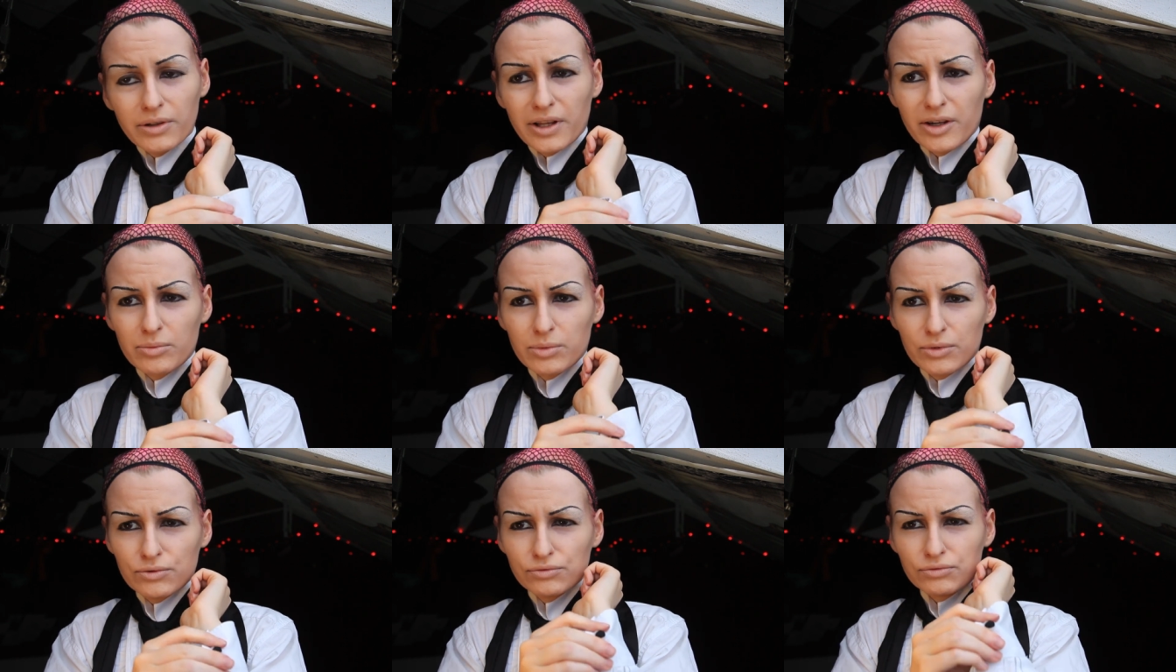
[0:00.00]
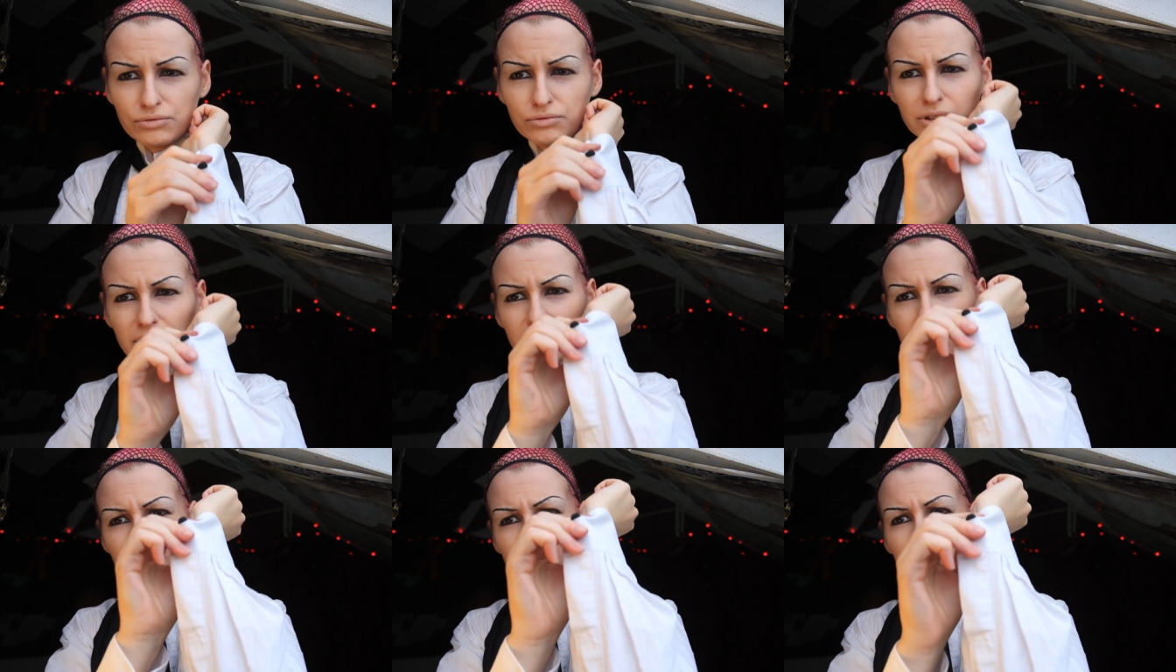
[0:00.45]
that would be
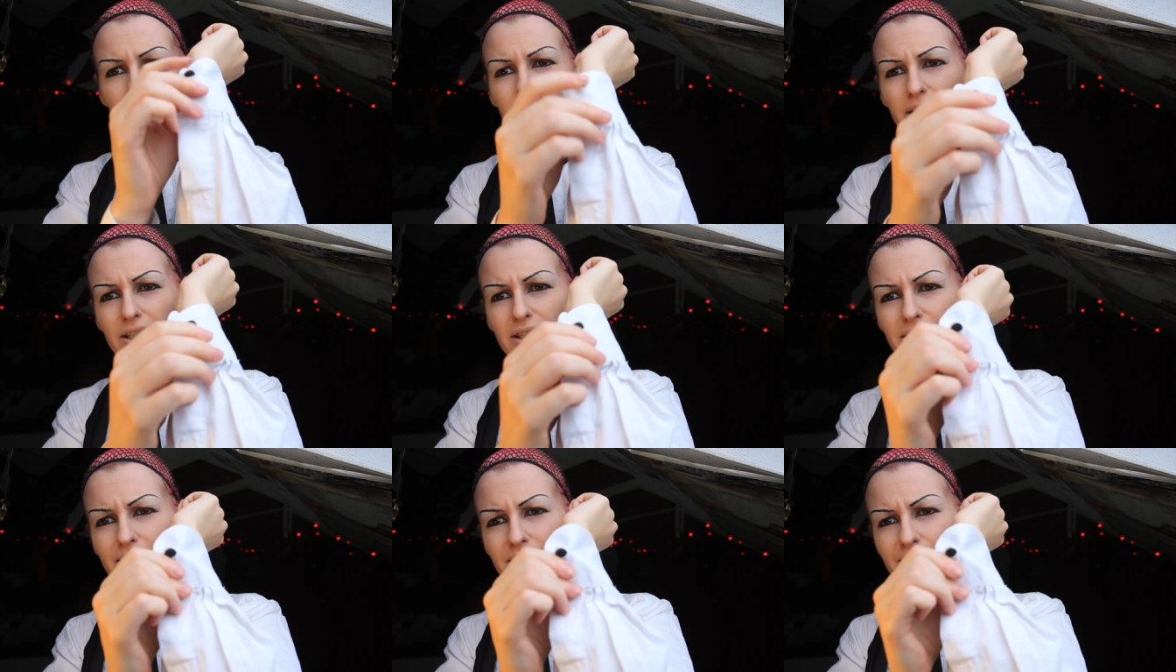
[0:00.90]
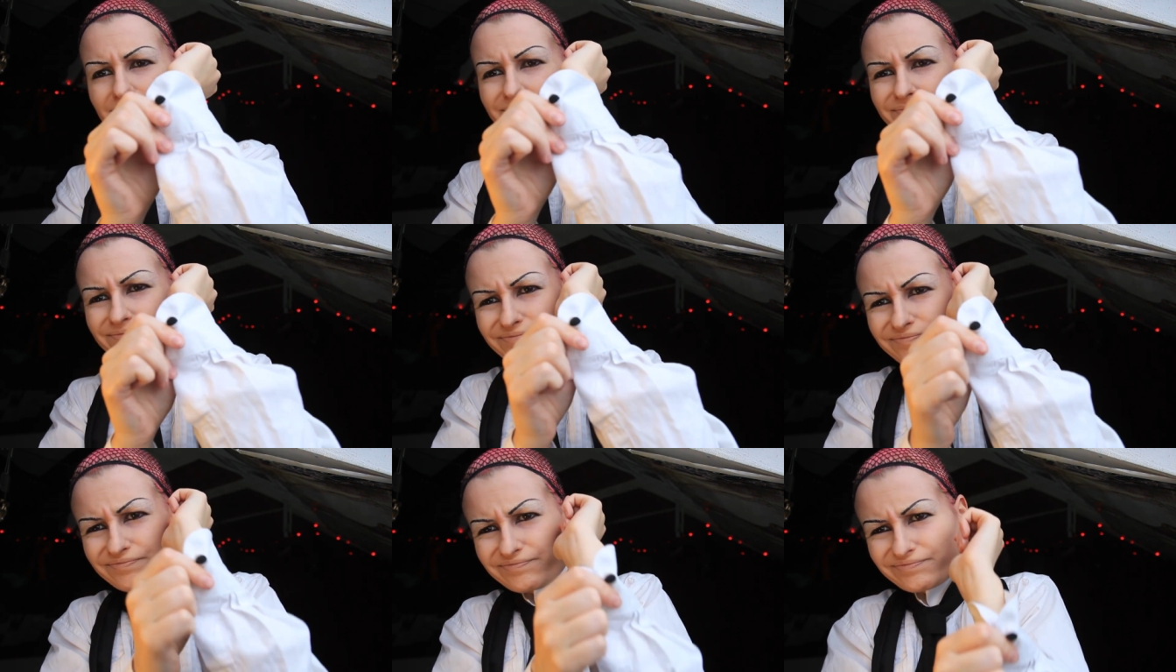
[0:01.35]
really great.
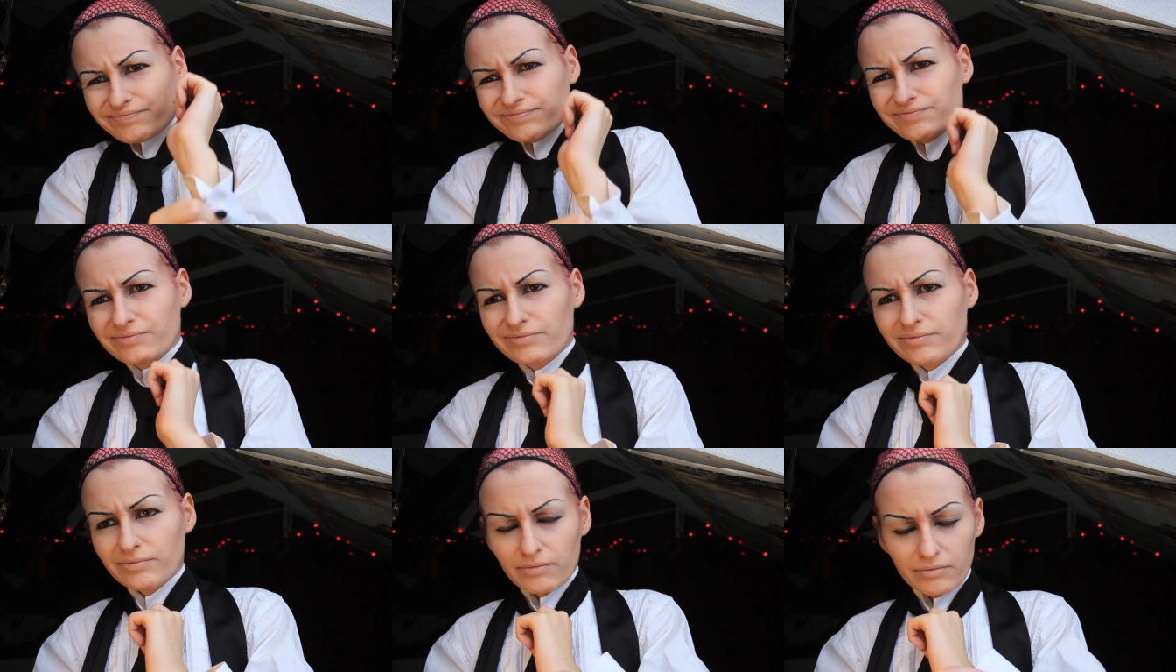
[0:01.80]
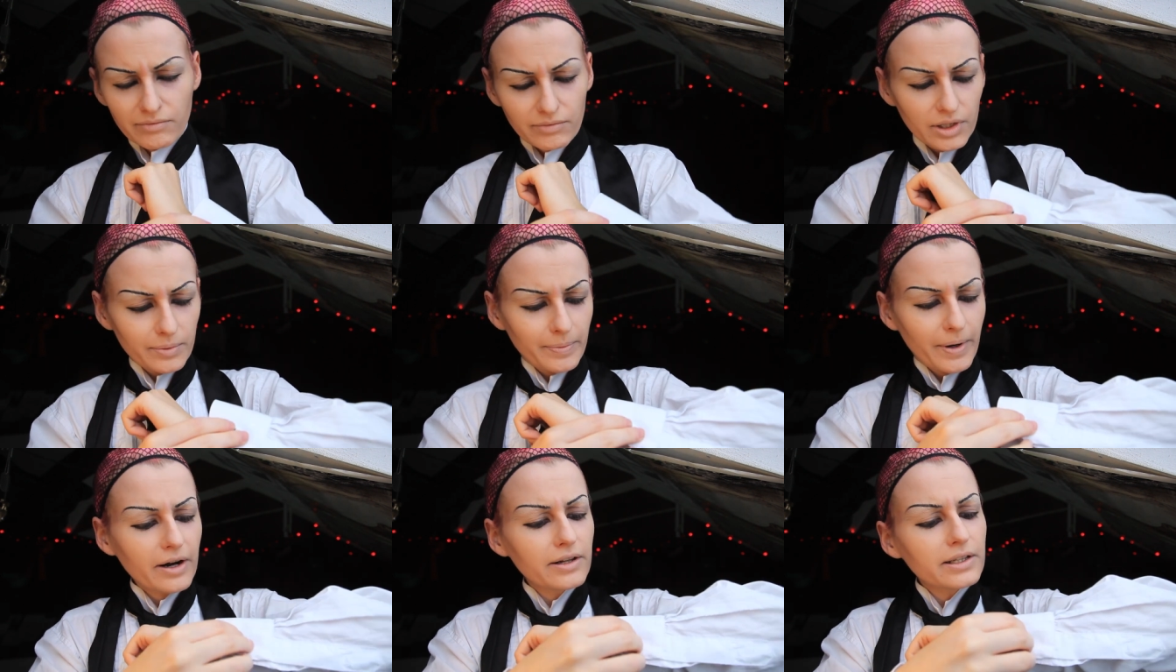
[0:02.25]

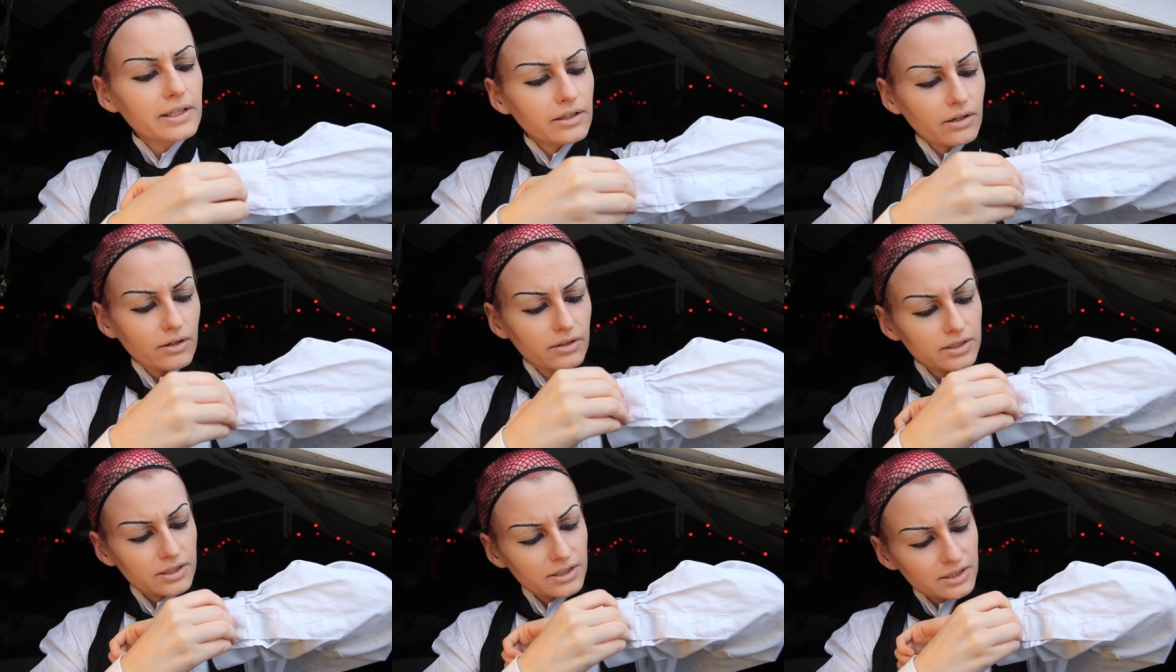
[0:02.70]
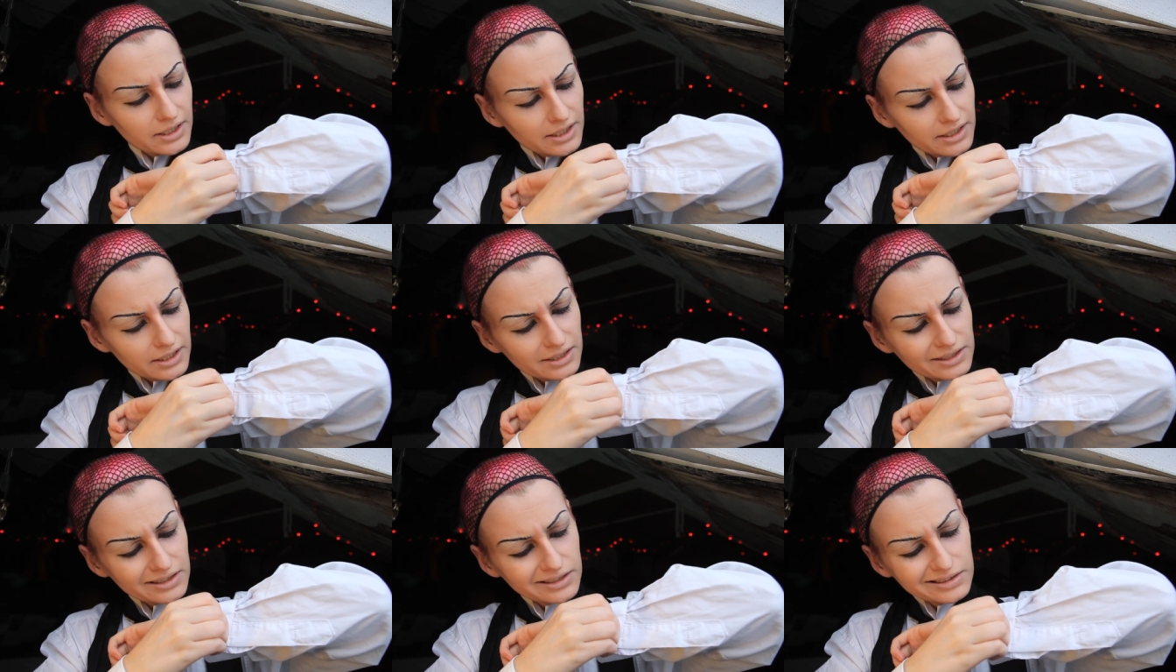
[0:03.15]
But apparently not
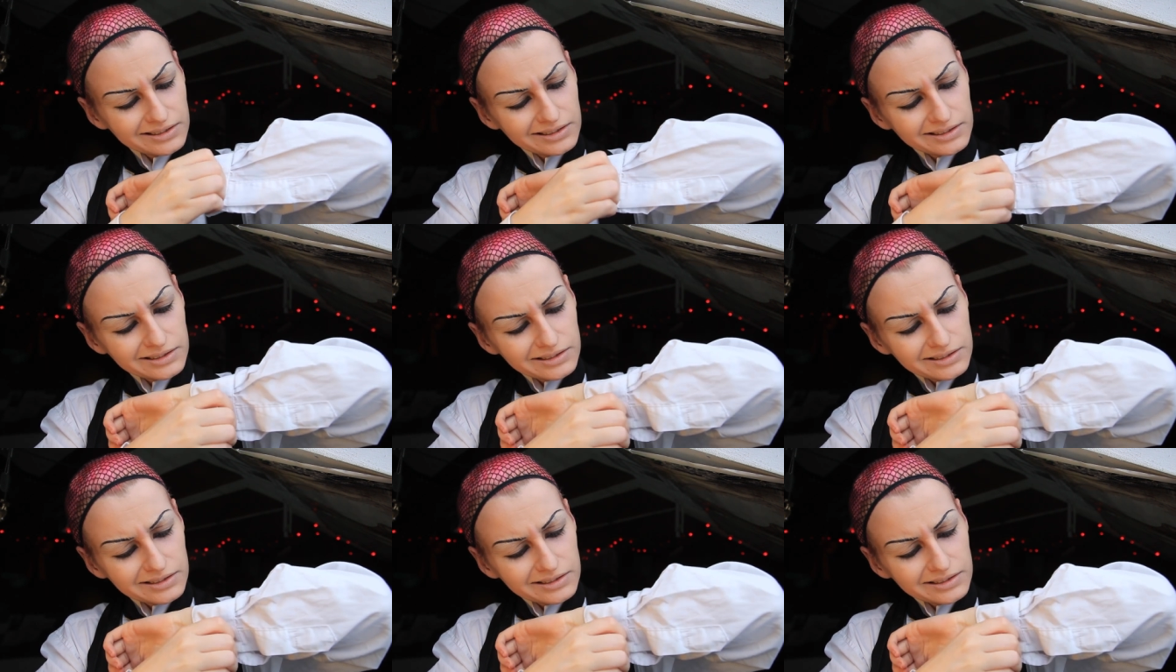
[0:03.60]
today.